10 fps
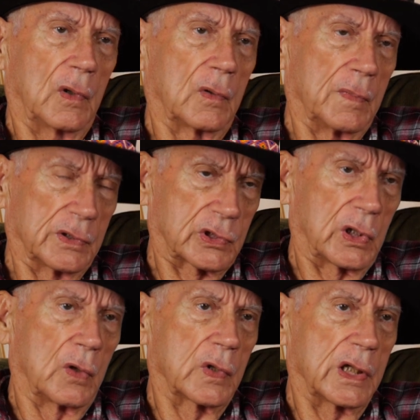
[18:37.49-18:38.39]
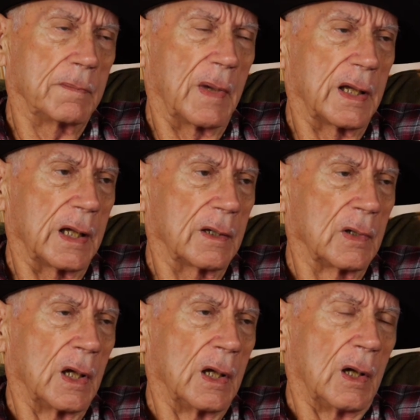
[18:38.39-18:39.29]
or Muskogee
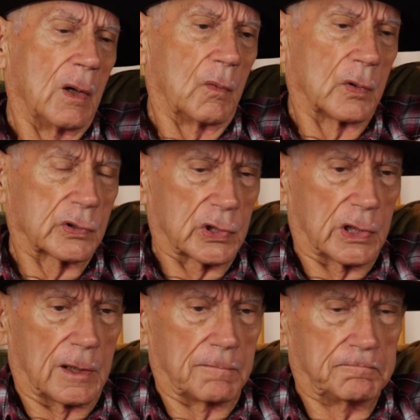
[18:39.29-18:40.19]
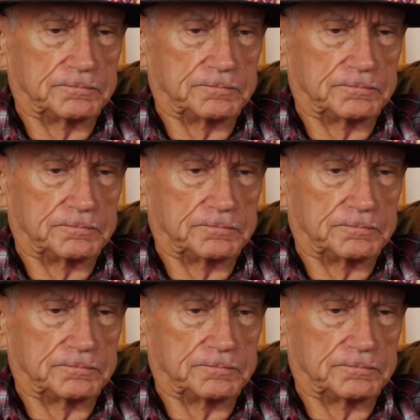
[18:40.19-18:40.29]
man was a